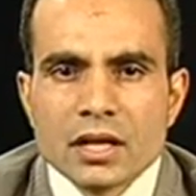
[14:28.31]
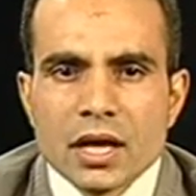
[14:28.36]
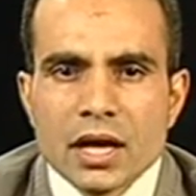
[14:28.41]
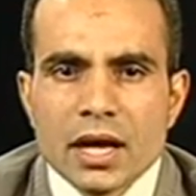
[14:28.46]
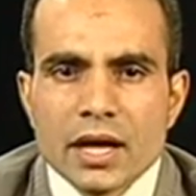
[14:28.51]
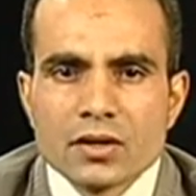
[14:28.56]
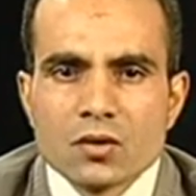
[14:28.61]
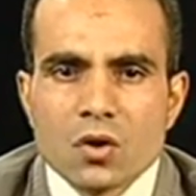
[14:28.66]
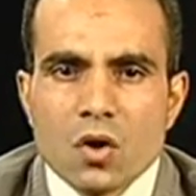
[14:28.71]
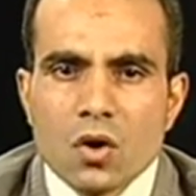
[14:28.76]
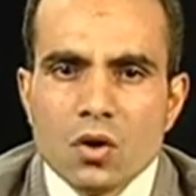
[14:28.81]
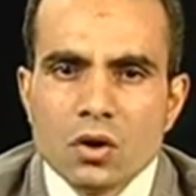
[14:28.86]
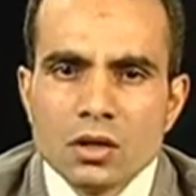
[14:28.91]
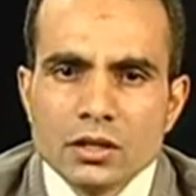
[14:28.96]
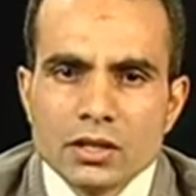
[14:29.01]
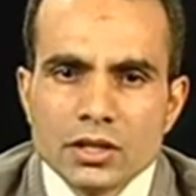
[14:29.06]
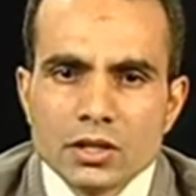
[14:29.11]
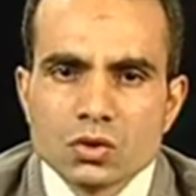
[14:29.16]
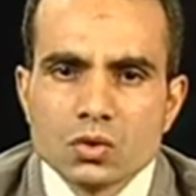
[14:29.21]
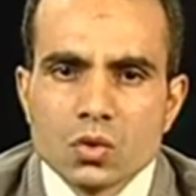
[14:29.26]
and
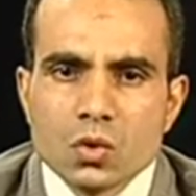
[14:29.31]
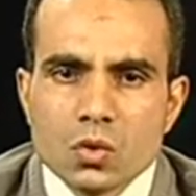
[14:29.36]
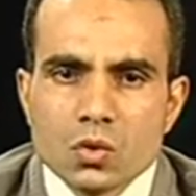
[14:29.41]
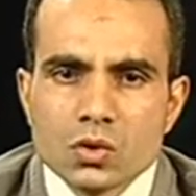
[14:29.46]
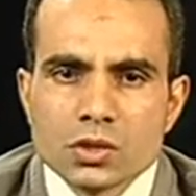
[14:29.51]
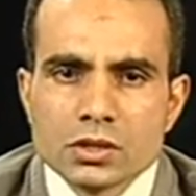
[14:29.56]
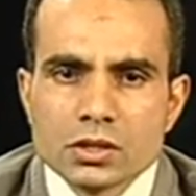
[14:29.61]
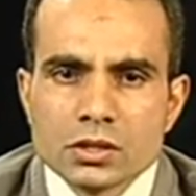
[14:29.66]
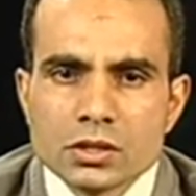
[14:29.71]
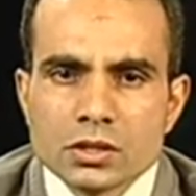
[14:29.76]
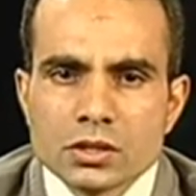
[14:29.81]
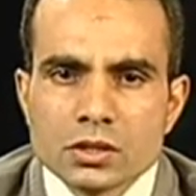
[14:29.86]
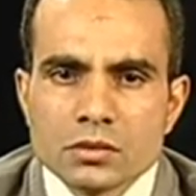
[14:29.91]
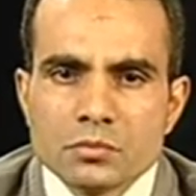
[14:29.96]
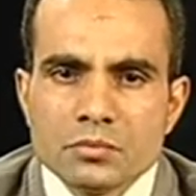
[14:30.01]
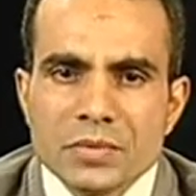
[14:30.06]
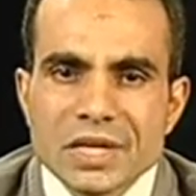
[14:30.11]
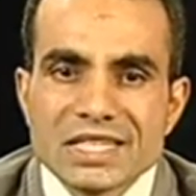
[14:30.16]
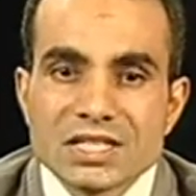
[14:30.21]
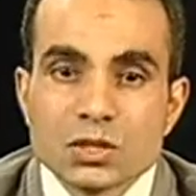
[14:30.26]
only those
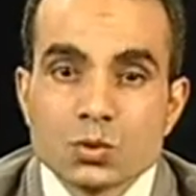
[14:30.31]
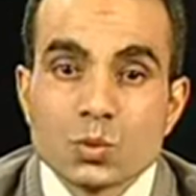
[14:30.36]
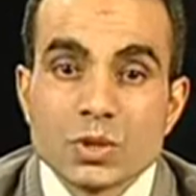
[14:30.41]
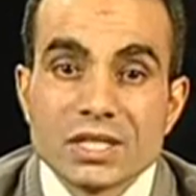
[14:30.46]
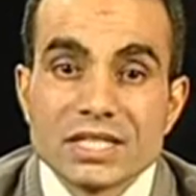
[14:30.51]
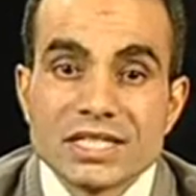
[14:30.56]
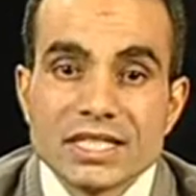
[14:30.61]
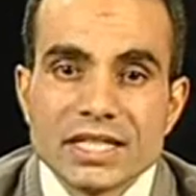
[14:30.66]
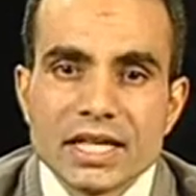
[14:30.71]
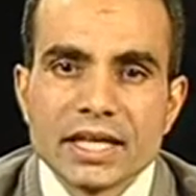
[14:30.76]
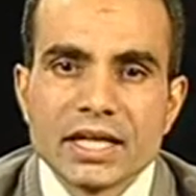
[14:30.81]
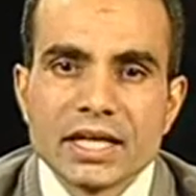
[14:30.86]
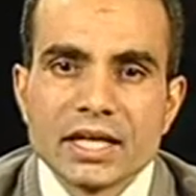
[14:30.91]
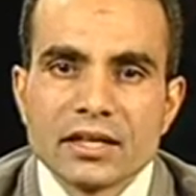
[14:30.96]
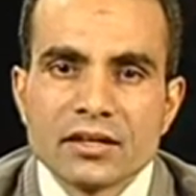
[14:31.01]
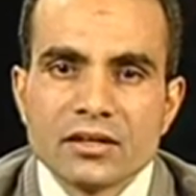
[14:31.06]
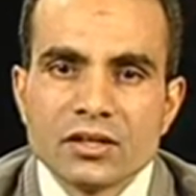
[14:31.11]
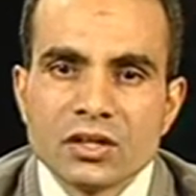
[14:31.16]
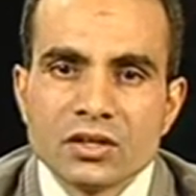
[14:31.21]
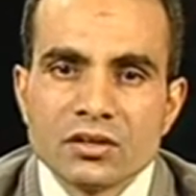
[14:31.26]
mixed with DNA
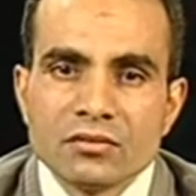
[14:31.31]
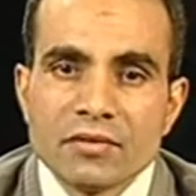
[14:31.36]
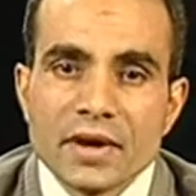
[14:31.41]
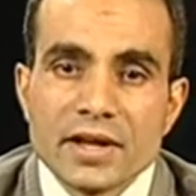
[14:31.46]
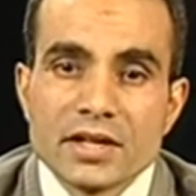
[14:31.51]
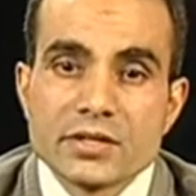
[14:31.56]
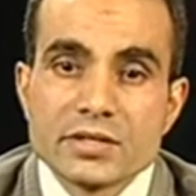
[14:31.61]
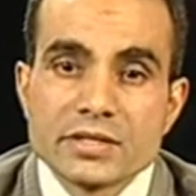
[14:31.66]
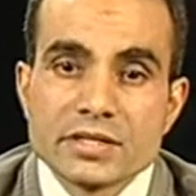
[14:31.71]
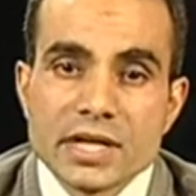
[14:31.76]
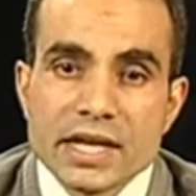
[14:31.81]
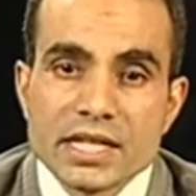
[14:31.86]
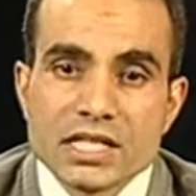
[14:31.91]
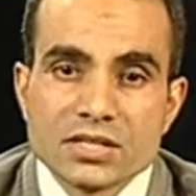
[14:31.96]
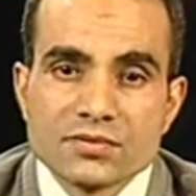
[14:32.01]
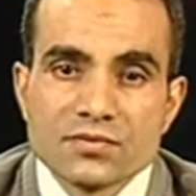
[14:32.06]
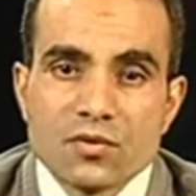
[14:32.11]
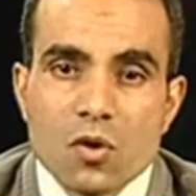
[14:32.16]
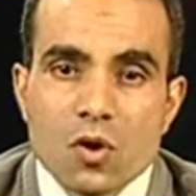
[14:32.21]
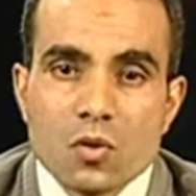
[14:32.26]
were
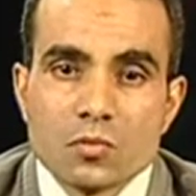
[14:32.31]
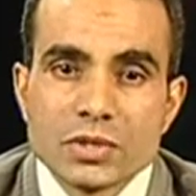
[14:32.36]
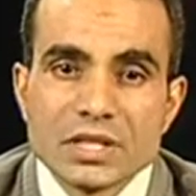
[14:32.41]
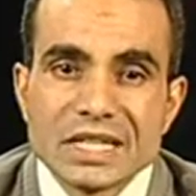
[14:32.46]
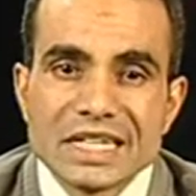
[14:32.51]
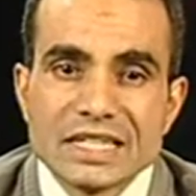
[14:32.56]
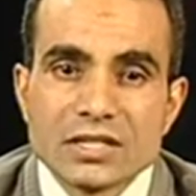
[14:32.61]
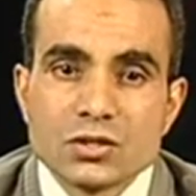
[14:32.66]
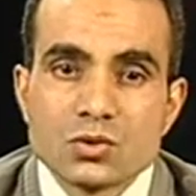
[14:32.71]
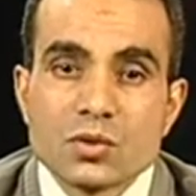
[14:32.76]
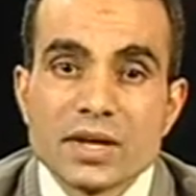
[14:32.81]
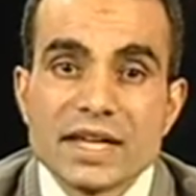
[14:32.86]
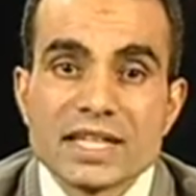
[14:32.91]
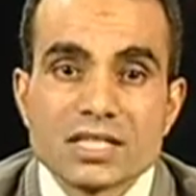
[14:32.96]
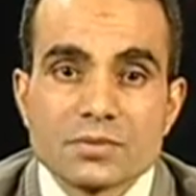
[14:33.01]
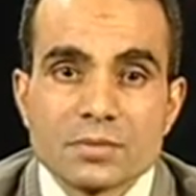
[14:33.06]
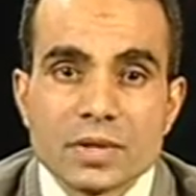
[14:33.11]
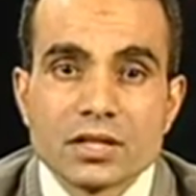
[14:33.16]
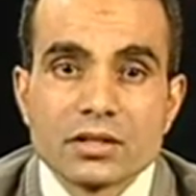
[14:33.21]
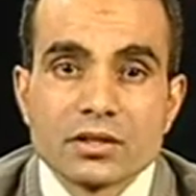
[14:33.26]
transformed into
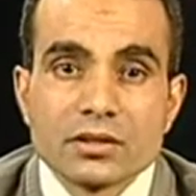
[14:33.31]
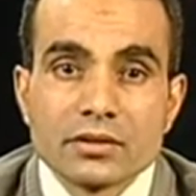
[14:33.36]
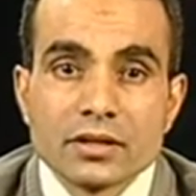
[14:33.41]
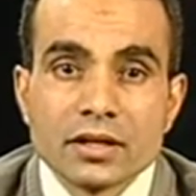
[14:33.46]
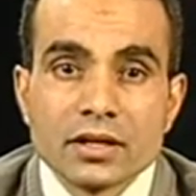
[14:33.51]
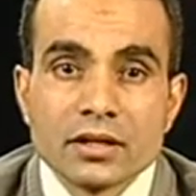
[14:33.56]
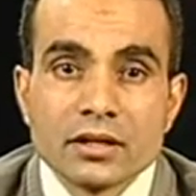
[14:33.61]
S bacteria,